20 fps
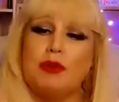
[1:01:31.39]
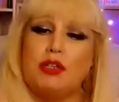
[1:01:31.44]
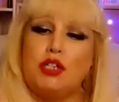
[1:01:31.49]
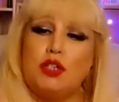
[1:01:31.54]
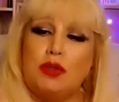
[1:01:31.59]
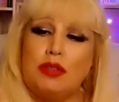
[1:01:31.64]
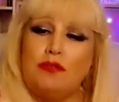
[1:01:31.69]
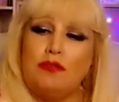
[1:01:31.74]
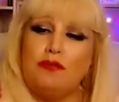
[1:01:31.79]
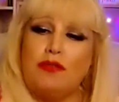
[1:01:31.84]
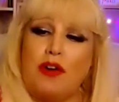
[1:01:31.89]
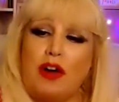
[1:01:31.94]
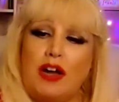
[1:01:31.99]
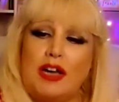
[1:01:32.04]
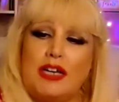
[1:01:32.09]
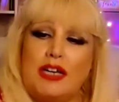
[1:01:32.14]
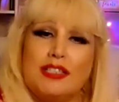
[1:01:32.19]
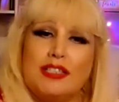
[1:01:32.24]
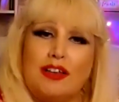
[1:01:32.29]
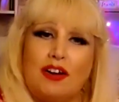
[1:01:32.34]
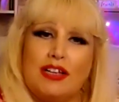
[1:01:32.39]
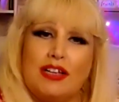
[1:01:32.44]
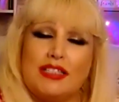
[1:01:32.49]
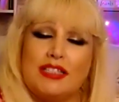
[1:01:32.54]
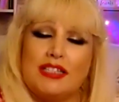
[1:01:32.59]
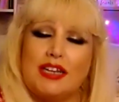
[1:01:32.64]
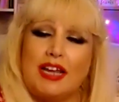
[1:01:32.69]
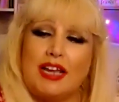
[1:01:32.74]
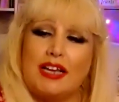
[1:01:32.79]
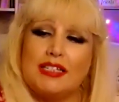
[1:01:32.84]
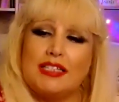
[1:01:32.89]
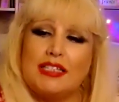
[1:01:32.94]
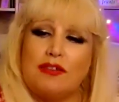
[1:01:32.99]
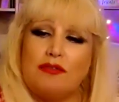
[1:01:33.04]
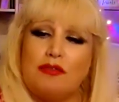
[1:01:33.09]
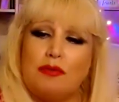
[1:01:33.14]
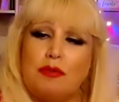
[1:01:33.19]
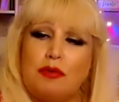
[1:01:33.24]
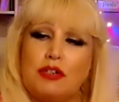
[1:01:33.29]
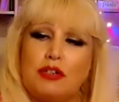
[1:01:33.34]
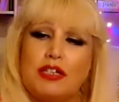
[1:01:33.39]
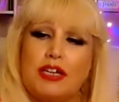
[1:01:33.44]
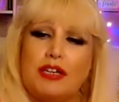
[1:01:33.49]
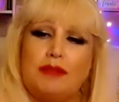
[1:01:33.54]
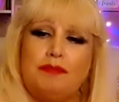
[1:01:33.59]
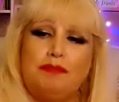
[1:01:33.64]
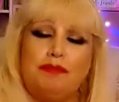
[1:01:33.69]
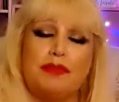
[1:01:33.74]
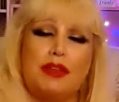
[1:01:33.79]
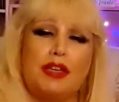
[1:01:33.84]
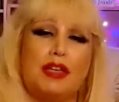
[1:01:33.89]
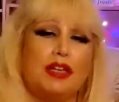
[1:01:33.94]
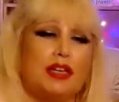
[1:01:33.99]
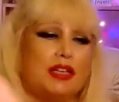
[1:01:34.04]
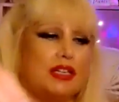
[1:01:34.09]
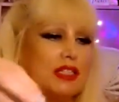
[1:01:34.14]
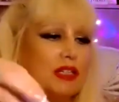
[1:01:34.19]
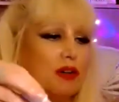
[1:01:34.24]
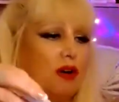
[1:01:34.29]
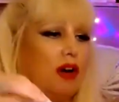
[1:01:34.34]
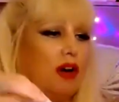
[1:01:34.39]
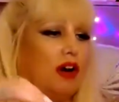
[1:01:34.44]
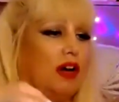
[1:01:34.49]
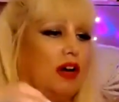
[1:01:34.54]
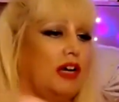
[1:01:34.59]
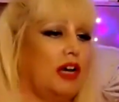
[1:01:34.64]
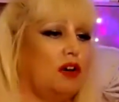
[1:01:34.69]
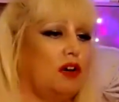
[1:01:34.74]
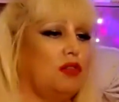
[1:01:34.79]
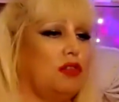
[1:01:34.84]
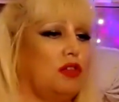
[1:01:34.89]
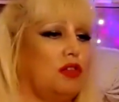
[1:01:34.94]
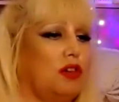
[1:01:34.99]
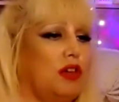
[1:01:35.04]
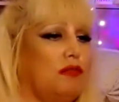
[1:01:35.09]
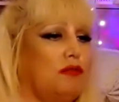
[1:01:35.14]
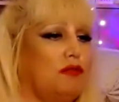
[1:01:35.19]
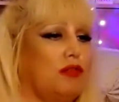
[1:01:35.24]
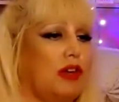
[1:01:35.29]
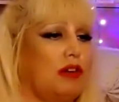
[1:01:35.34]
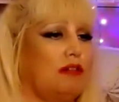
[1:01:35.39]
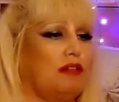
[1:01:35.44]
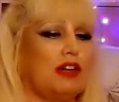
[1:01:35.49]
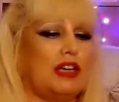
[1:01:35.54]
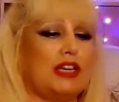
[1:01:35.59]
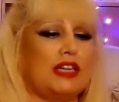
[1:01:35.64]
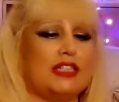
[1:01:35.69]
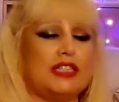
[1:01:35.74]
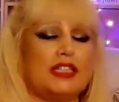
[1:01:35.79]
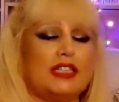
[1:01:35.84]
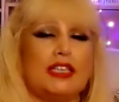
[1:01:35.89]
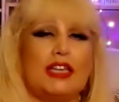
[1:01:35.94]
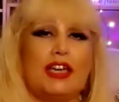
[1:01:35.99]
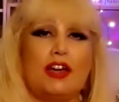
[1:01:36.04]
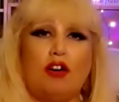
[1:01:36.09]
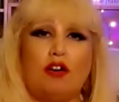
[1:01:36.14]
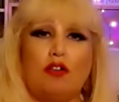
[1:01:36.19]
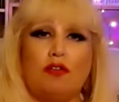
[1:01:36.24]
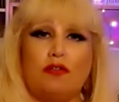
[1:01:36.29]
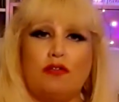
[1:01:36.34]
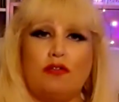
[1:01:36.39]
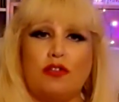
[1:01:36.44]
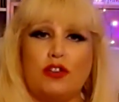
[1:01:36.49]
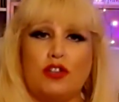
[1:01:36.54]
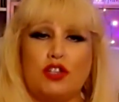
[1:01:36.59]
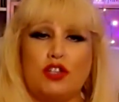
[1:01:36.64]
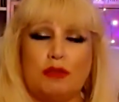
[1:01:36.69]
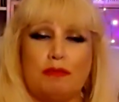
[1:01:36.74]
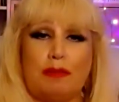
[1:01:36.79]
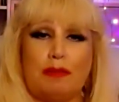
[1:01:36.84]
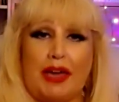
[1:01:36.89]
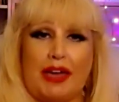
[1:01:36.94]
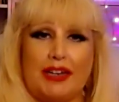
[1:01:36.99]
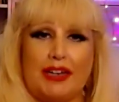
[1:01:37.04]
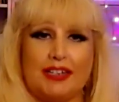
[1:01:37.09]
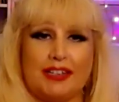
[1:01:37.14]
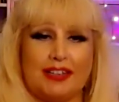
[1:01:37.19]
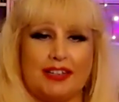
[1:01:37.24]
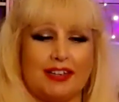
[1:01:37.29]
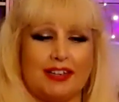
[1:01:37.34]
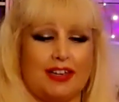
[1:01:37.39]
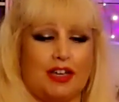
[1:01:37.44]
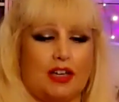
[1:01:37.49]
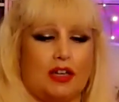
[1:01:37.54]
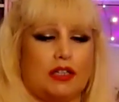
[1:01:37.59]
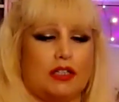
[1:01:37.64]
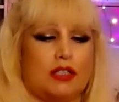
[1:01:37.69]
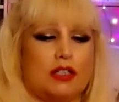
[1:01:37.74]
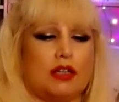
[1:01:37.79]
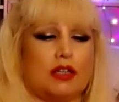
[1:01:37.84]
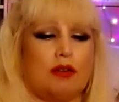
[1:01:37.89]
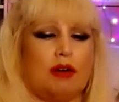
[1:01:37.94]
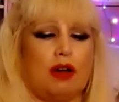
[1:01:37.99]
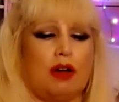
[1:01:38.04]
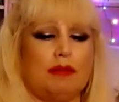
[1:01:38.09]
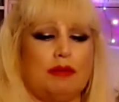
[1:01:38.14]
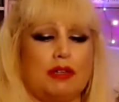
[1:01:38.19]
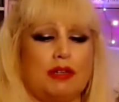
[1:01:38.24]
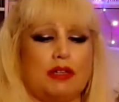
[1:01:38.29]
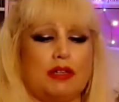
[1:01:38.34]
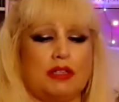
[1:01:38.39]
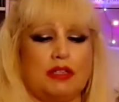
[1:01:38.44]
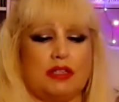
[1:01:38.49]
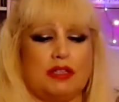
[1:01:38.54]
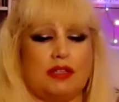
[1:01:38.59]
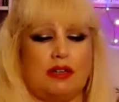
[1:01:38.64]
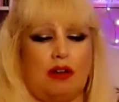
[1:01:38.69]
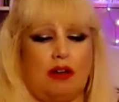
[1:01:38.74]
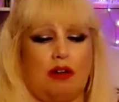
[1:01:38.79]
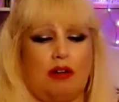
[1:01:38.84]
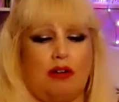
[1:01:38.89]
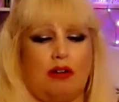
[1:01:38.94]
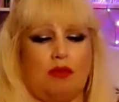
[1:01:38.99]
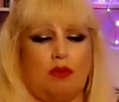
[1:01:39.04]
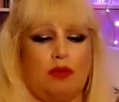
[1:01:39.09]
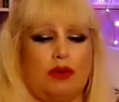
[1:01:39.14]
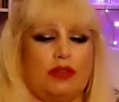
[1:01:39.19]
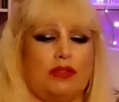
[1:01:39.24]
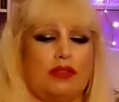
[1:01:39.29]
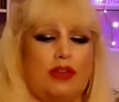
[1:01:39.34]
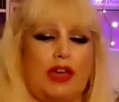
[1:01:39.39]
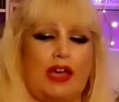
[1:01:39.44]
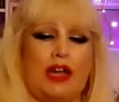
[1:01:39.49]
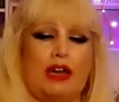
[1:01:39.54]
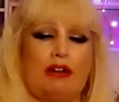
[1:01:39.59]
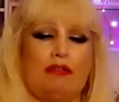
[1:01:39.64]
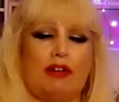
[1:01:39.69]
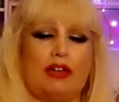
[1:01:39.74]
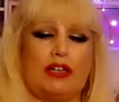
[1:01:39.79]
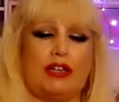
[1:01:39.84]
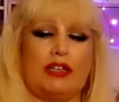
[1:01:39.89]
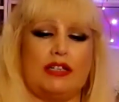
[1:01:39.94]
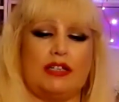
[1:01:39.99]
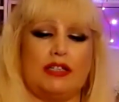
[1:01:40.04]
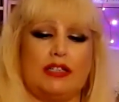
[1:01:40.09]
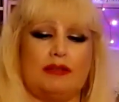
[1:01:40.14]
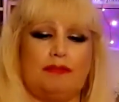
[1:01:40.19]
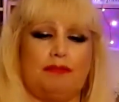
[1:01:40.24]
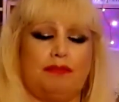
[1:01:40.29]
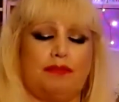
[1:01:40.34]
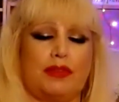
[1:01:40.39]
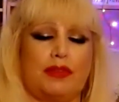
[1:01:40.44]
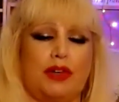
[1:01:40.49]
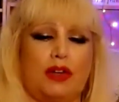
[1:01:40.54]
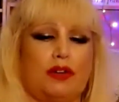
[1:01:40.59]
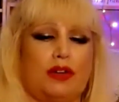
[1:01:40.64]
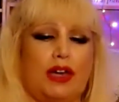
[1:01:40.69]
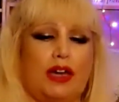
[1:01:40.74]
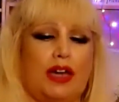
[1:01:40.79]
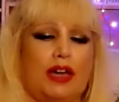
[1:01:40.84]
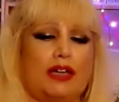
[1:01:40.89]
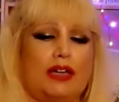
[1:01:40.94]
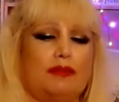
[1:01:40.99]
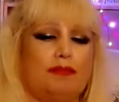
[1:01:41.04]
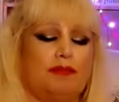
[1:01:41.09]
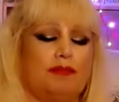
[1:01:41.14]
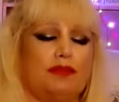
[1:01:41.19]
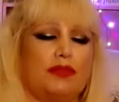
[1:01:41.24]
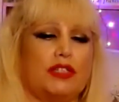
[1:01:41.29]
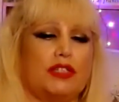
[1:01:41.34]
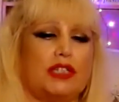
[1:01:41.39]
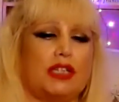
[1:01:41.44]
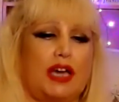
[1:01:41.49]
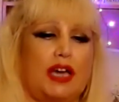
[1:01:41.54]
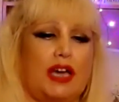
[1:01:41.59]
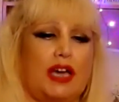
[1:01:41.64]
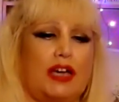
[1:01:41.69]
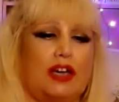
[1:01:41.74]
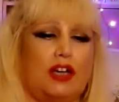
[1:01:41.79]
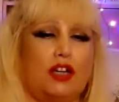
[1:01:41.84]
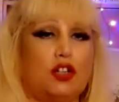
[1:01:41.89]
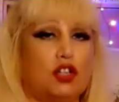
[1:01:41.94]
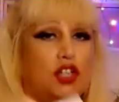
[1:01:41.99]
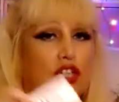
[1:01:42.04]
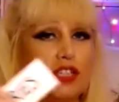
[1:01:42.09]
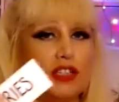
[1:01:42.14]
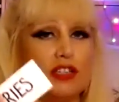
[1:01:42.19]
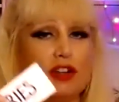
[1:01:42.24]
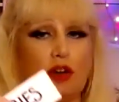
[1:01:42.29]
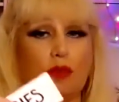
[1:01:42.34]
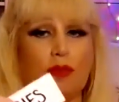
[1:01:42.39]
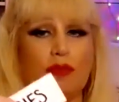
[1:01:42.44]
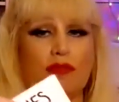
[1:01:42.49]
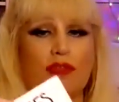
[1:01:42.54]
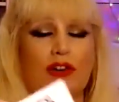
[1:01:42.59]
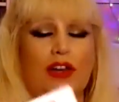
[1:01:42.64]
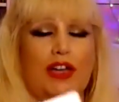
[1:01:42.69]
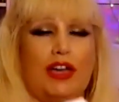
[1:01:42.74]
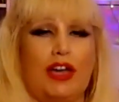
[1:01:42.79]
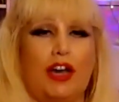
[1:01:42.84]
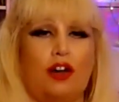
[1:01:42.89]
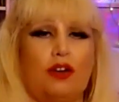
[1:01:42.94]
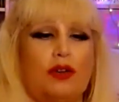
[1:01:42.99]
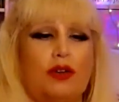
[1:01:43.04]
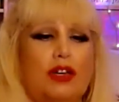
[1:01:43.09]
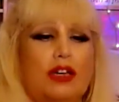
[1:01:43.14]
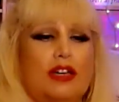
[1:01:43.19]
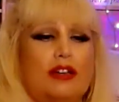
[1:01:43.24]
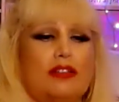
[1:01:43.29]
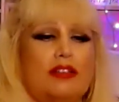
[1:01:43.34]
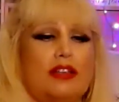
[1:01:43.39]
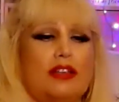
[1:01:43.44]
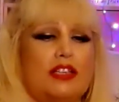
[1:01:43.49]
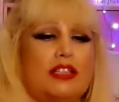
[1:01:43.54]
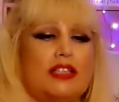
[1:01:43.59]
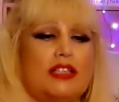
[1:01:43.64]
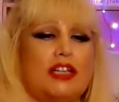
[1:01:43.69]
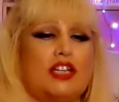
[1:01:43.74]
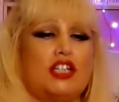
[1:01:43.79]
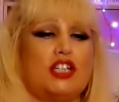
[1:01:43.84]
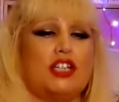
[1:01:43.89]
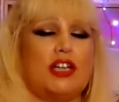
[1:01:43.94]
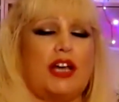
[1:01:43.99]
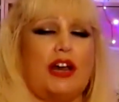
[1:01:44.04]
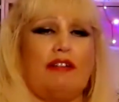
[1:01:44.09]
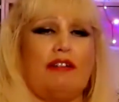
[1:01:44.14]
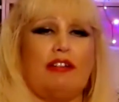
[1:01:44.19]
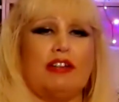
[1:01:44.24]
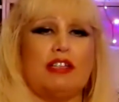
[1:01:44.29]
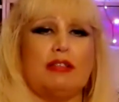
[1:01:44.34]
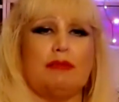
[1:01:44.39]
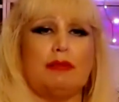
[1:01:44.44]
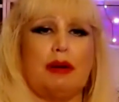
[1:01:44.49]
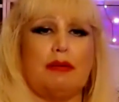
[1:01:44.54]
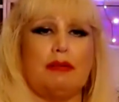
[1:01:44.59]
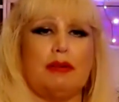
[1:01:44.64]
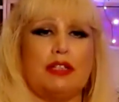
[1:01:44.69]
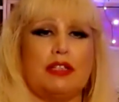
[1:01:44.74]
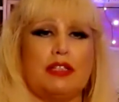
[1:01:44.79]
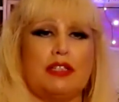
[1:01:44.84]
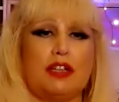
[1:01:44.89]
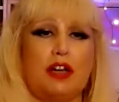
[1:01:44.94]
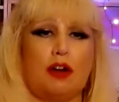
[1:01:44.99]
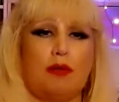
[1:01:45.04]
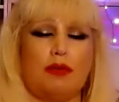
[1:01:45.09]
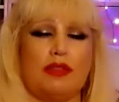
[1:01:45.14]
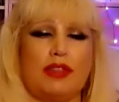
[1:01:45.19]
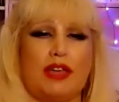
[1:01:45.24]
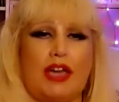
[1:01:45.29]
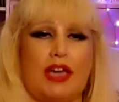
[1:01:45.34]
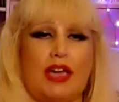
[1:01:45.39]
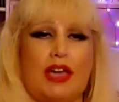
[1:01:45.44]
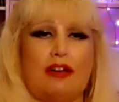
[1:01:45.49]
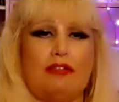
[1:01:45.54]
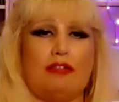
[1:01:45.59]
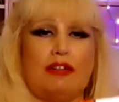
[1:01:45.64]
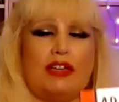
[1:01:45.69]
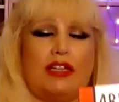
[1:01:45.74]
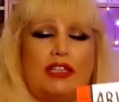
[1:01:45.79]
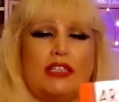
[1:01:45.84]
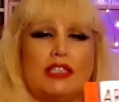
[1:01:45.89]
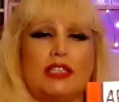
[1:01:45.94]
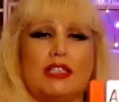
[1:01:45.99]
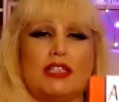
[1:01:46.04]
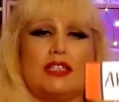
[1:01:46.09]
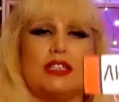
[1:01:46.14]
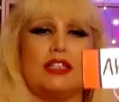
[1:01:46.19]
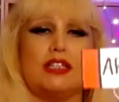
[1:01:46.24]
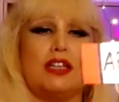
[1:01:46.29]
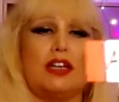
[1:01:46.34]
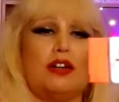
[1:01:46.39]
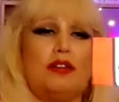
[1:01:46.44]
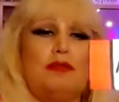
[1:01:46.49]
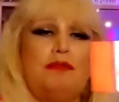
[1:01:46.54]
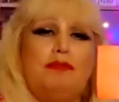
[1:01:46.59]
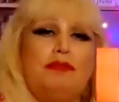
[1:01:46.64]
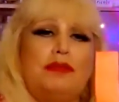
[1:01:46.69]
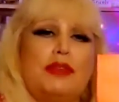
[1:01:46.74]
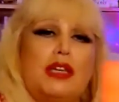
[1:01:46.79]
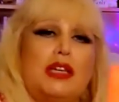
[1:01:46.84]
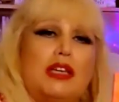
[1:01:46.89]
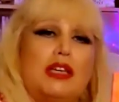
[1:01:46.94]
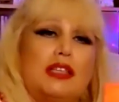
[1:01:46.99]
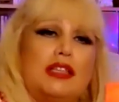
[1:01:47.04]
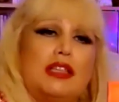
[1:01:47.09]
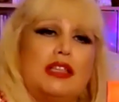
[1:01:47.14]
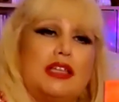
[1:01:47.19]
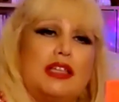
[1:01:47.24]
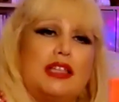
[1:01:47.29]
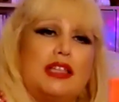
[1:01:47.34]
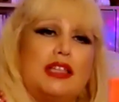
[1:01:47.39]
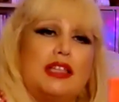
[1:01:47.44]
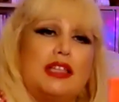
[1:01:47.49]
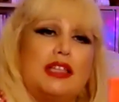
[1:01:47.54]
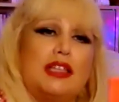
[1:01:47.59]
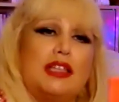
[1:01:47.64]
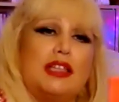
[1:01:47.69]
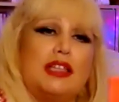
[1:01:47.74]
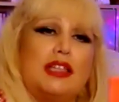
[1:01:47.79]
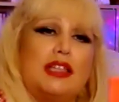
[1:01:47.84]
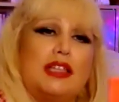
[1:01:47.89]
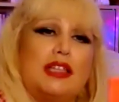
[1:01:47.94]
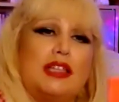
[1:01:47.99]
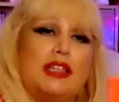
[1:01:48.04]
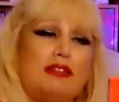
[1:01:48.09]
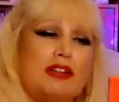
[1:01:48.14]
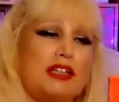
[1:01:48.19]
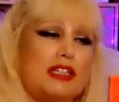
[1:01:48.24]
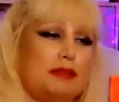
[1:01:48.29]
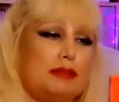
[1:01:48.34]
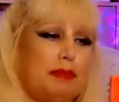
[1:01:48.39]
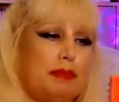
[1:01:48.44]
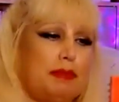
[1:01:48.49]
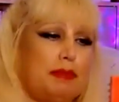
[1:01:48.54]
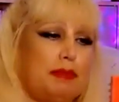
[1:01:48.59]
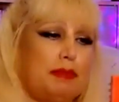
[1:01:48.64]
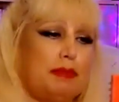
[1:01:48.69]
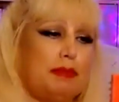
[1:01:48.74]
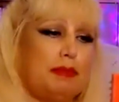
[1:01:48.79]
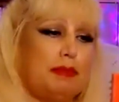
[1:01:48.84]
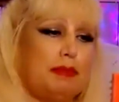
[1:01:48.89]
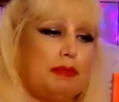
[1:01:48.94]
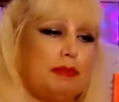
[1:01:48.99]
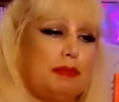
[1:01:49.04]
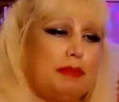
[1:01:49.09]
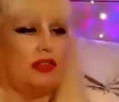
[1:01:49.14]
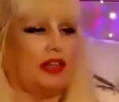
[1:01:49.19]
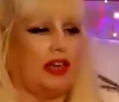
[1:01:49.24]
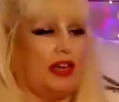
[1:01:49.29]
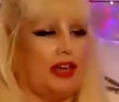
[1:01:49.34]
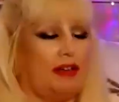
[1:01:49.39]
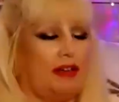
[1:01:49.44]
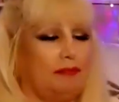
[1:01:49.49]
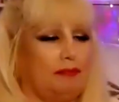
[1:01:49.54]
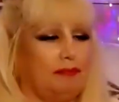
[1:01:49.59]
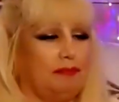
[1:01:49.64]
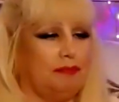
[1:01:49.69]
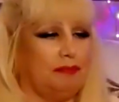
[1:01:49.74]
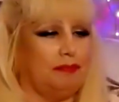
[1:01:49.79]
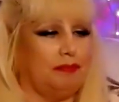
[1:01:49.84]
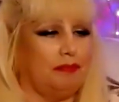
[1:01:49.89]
We're doing the fire signs next, everybody. So I know that Vera needs to get off to bed. So I'm going to start with Aries, okay, today. I usually start with Leo and Sagittarius, but I'm going to start with Aries because I know that there are some Aries people out there.